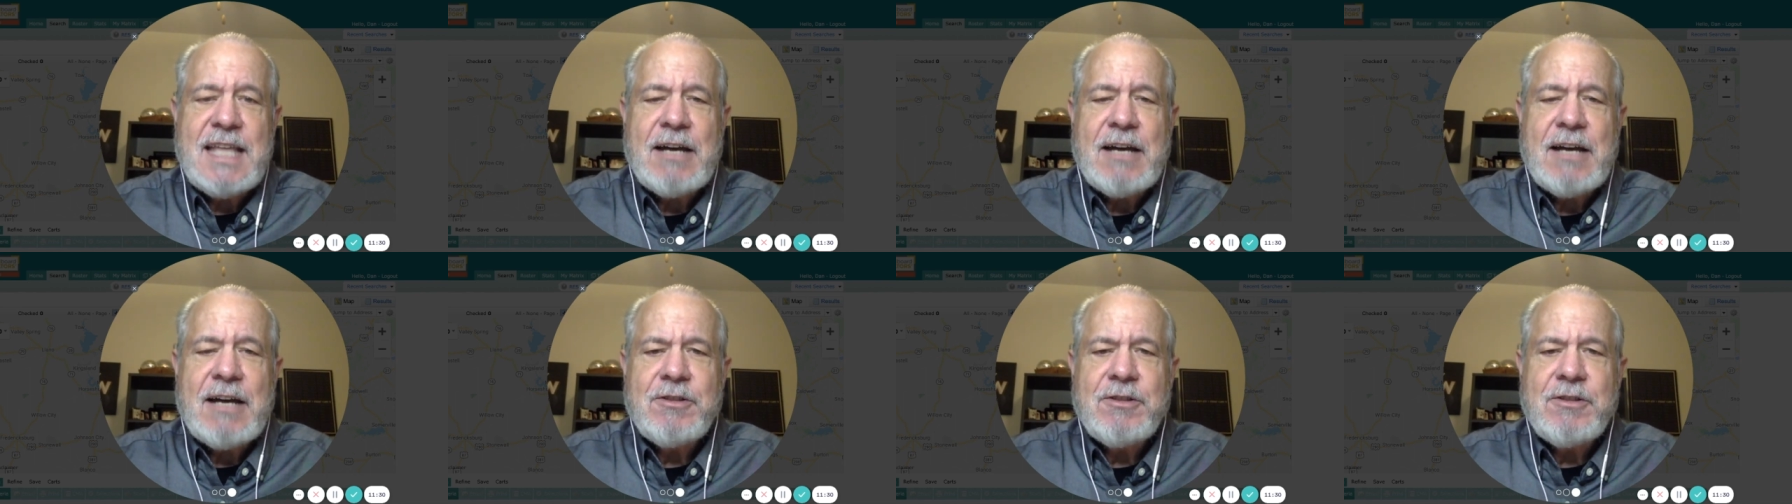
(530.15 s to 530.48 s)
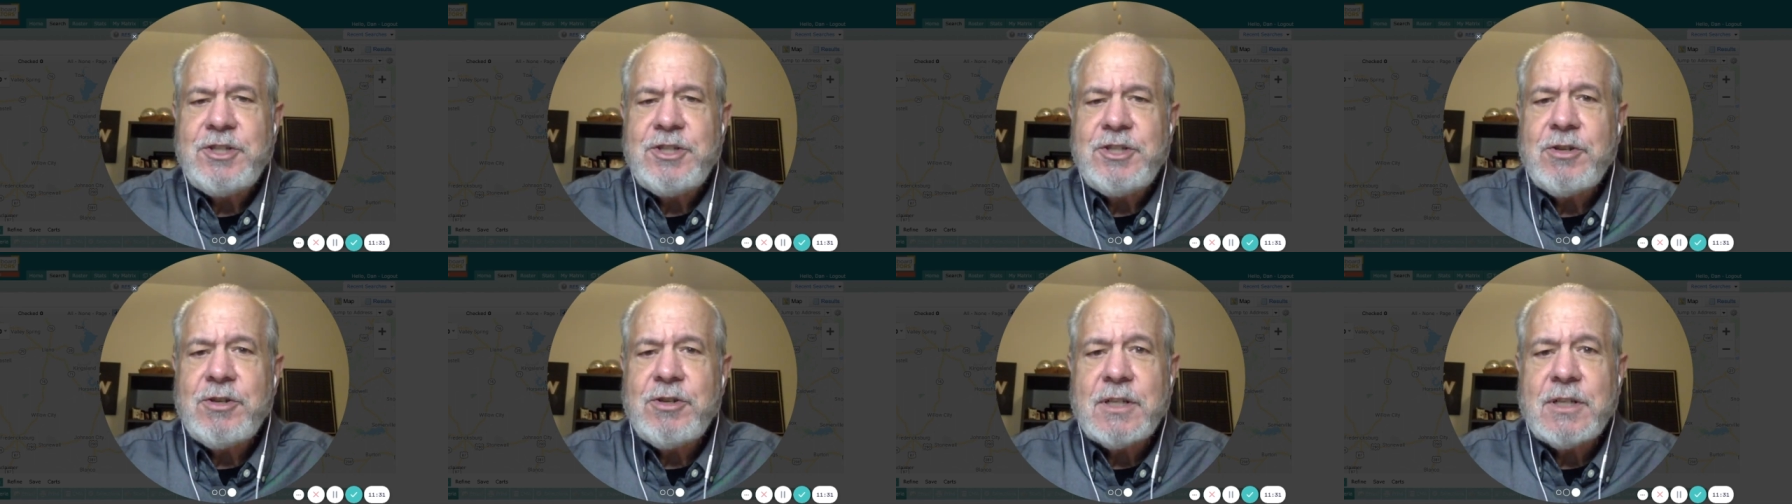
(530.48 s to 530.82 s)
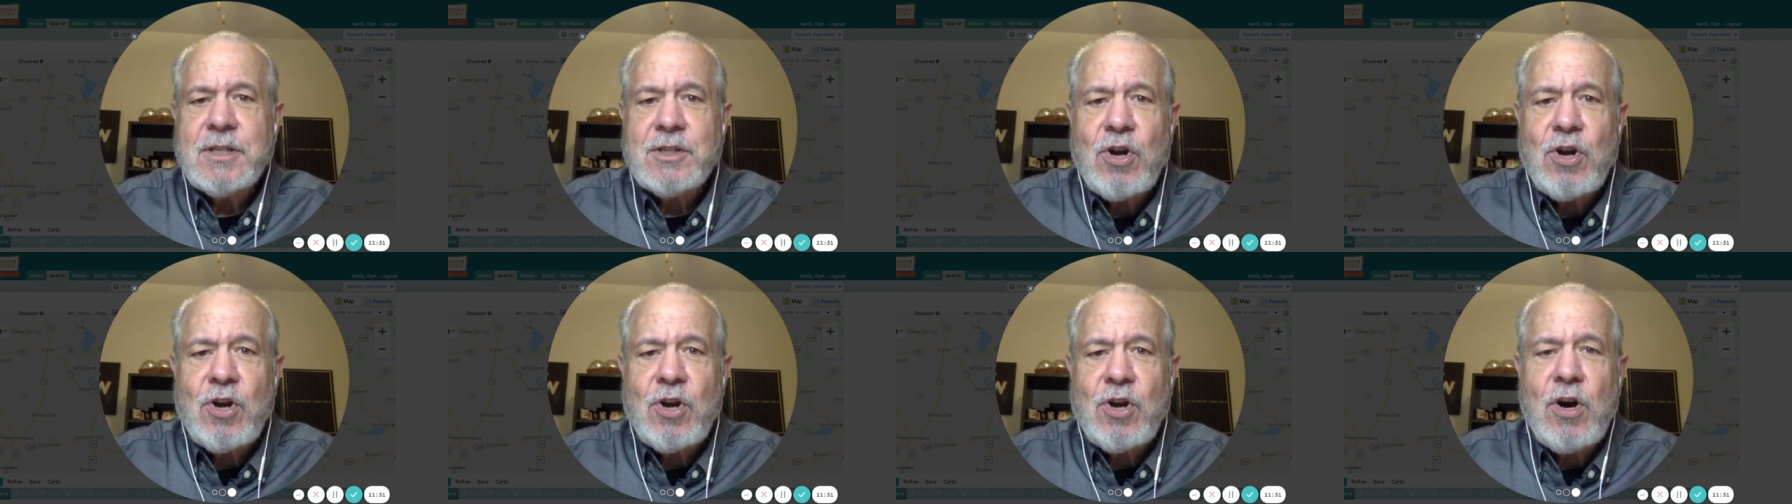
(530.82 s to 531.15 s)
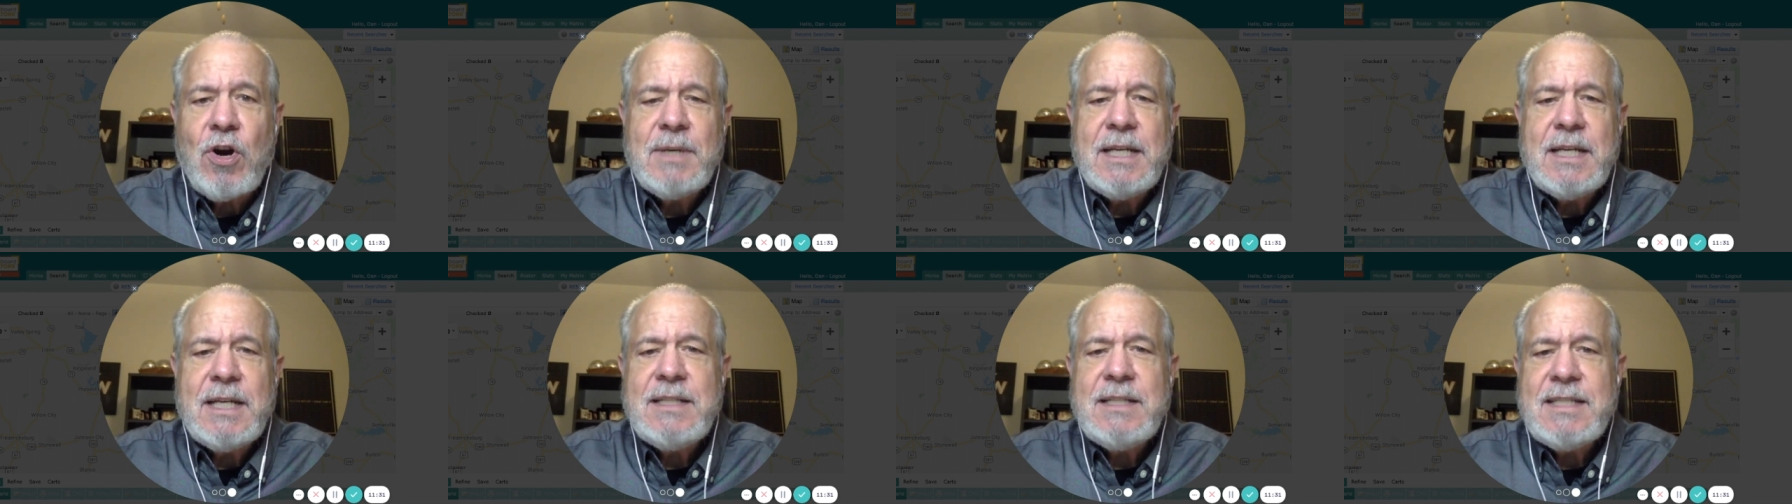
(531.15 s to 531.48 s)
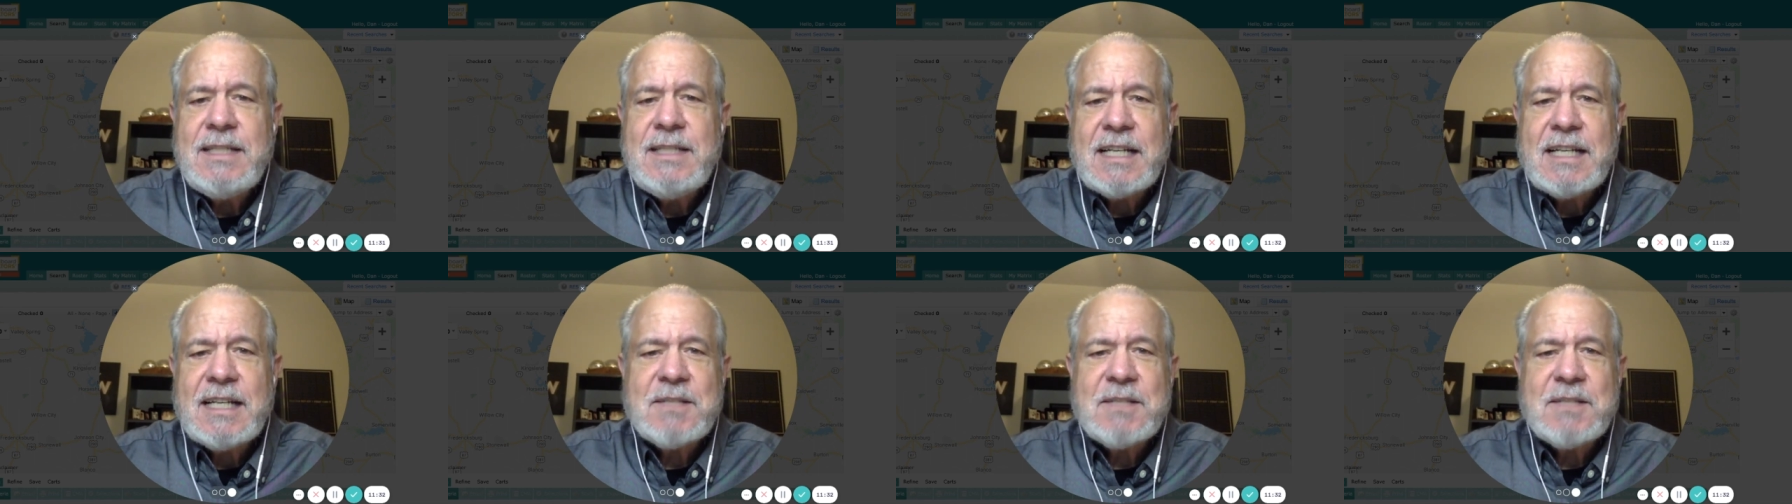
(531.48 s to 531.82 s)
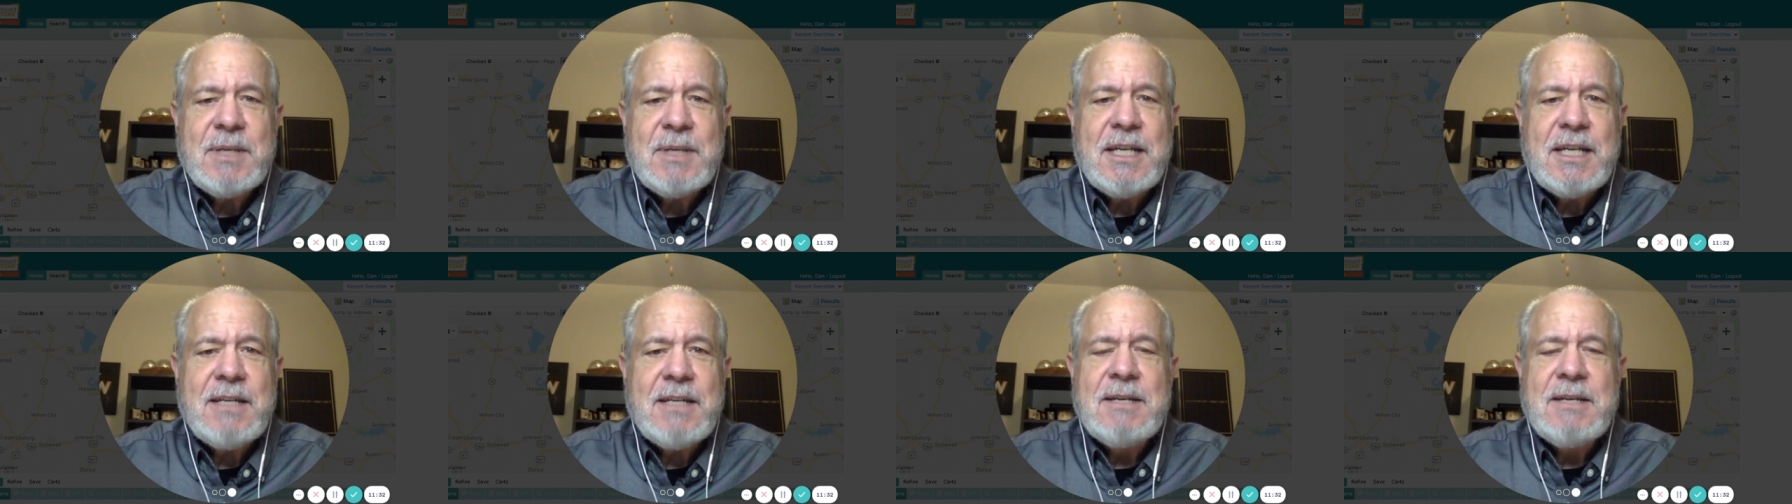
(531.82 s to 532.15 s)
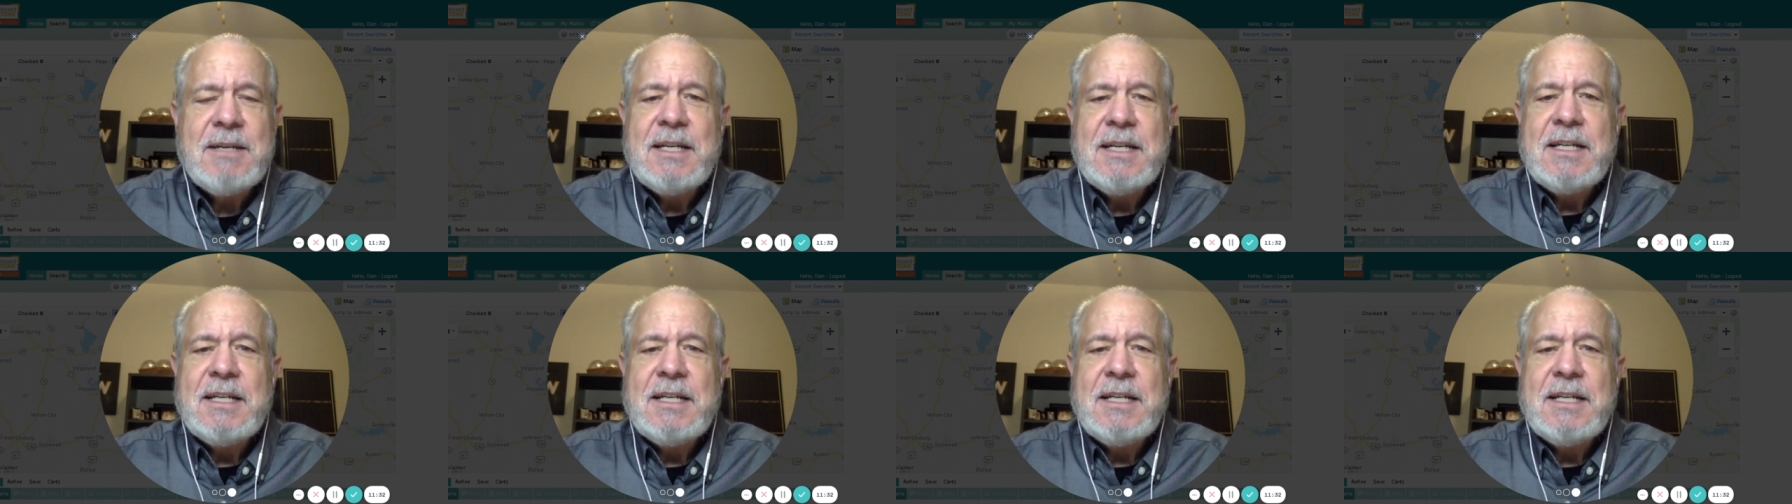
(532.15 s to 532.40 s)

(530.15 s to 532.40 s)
how that you can call me, text me,